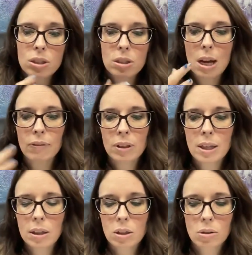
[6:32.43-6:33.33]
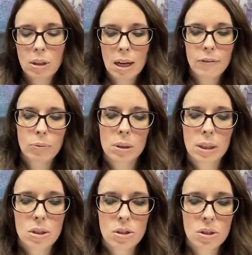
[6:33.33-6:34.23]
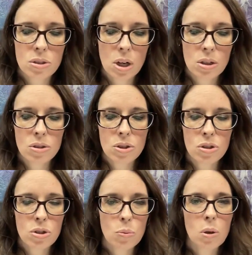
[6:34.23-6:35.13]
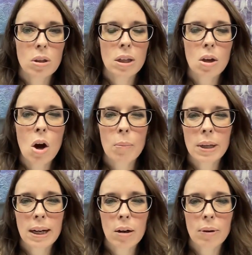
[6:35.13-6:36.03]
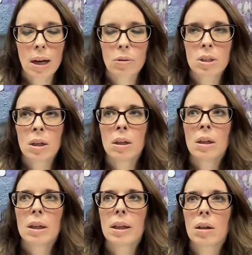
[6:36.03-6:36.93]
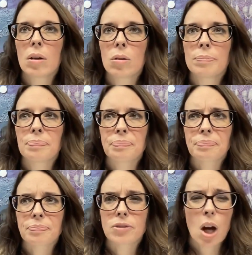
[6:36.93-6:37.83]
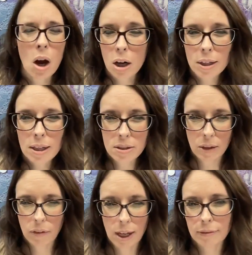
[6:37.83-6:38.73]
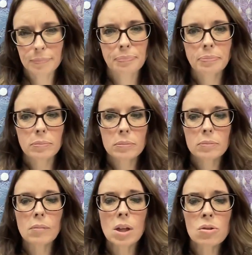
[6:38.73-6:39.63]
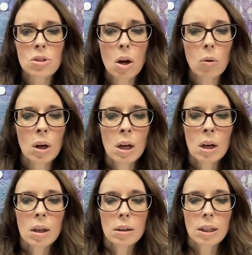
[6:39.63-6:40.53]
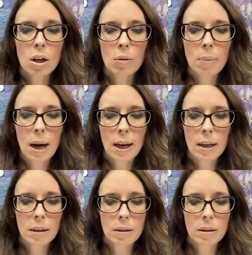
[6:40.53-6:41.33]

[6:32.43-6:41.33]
everything in your life really just starts to swirl and culminate around, the hardness of life. So, my